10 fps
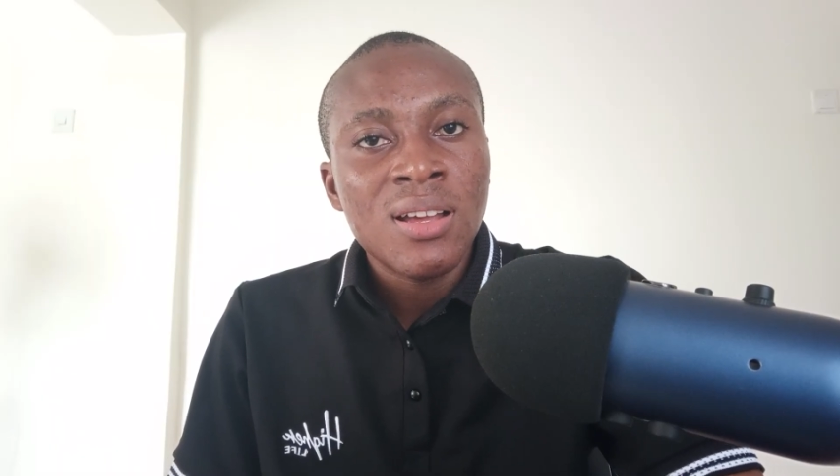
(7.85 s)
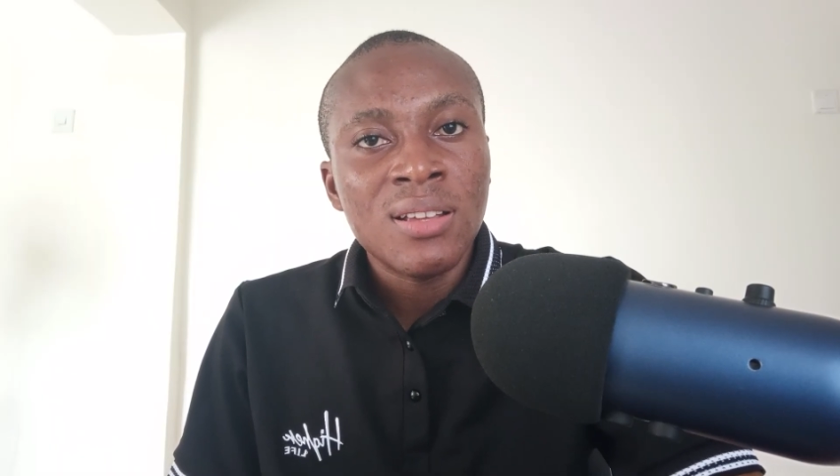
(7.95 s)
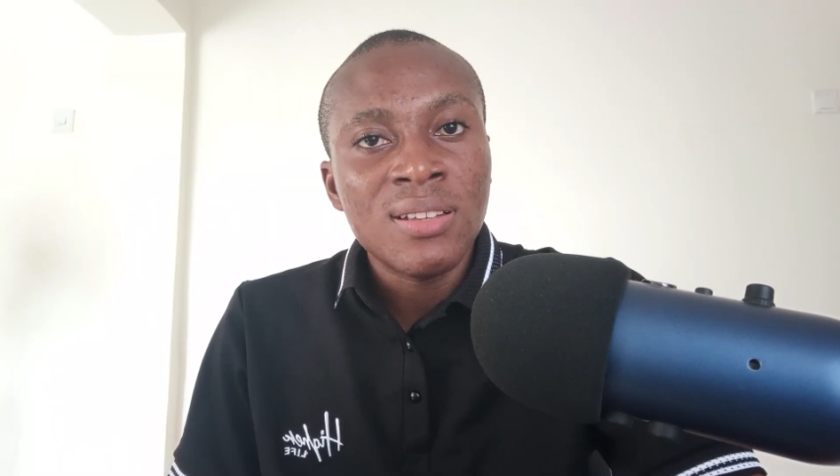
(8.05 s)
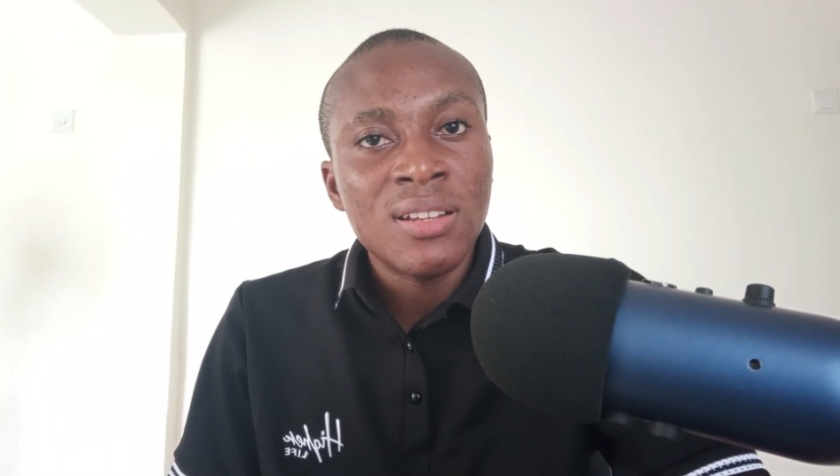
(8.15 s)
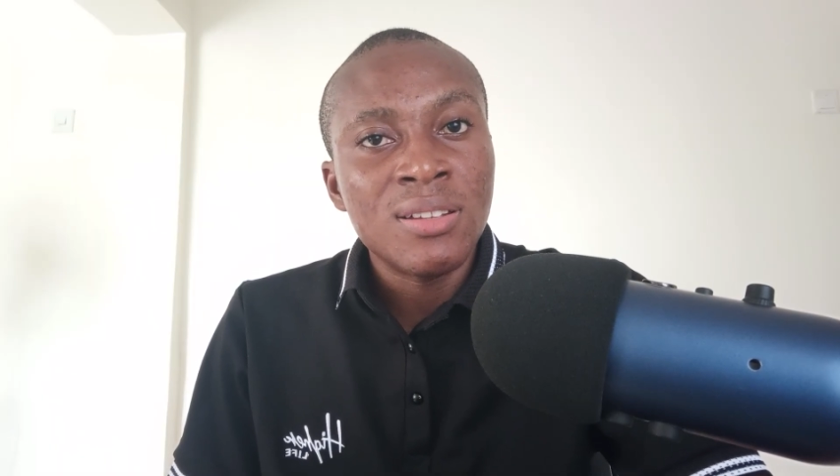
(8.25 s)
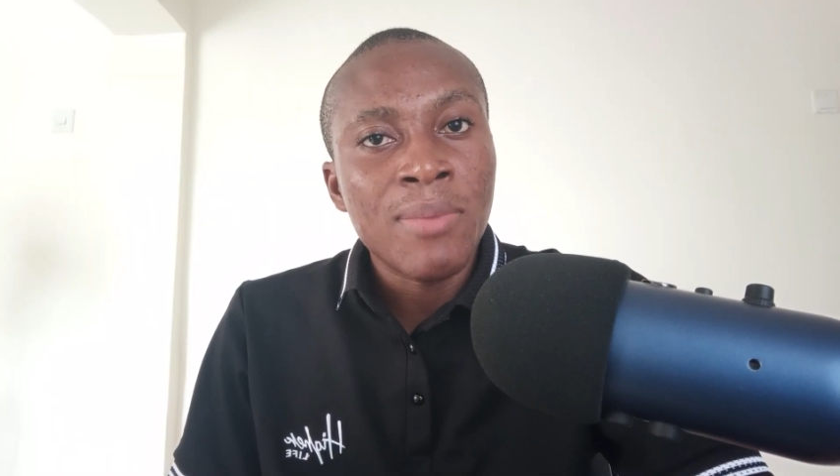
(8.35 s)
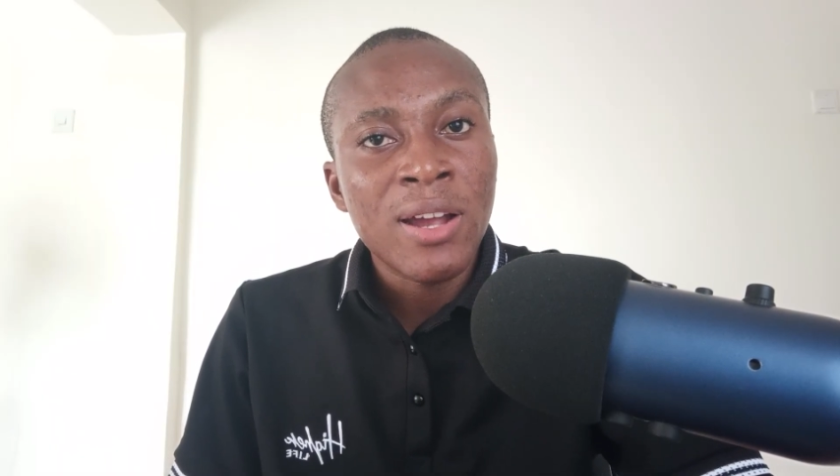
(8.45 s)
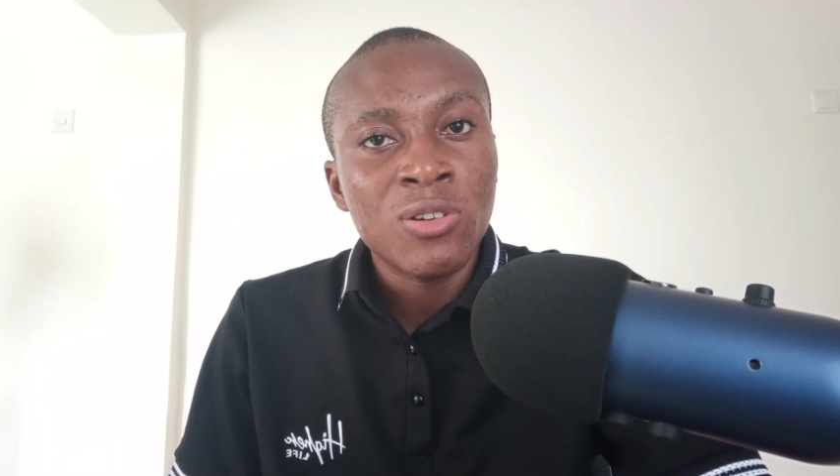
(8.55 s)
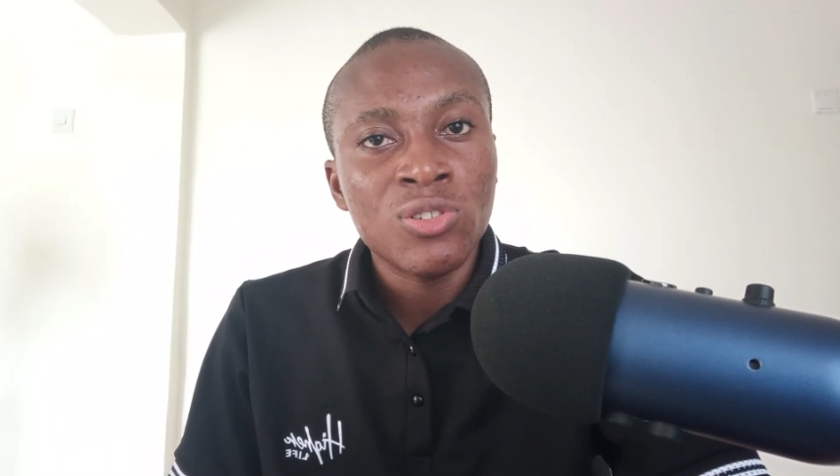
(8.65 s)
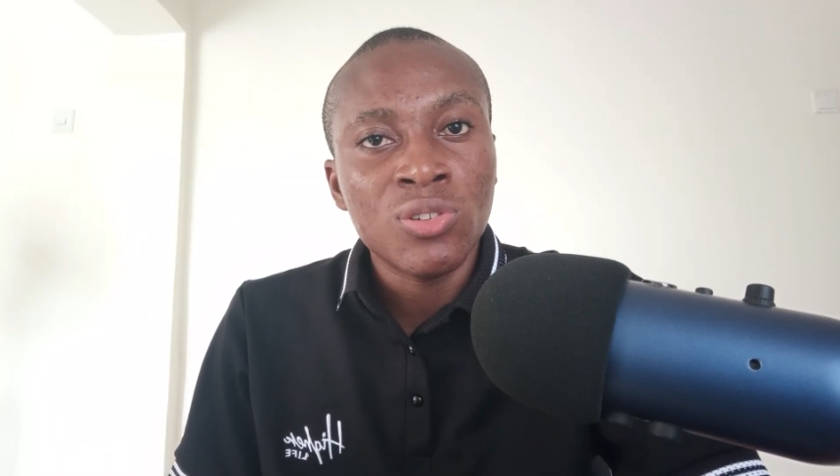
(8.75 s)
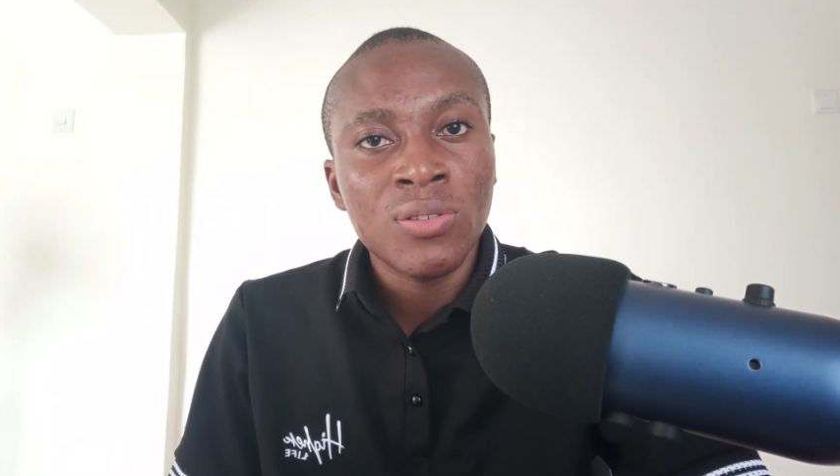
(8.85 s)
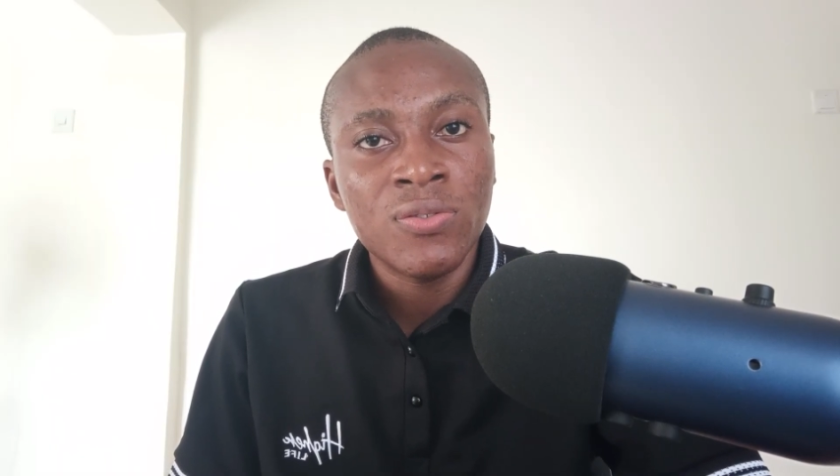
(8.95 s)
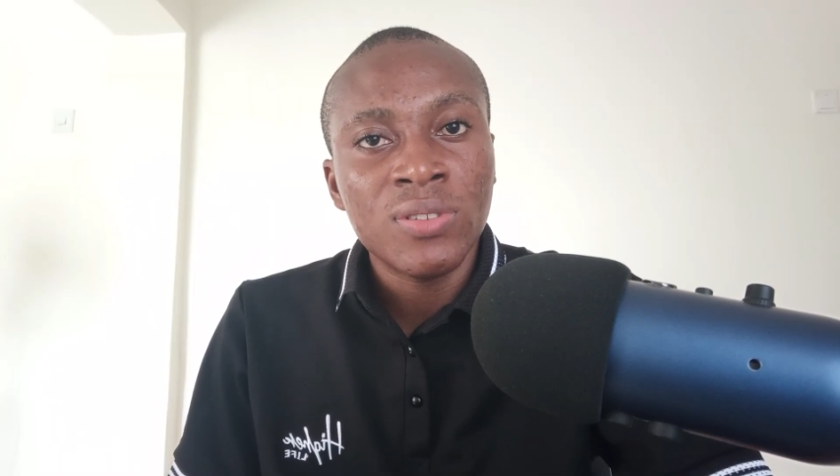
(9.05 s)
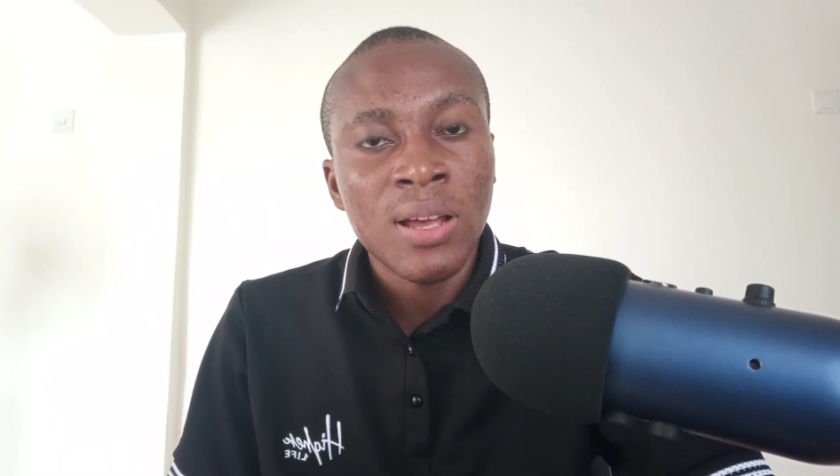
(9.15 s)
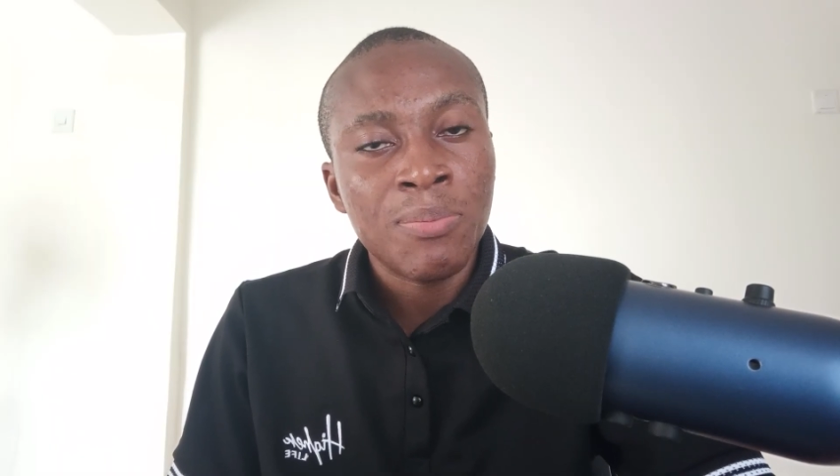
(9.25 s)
Excel is a Microsoft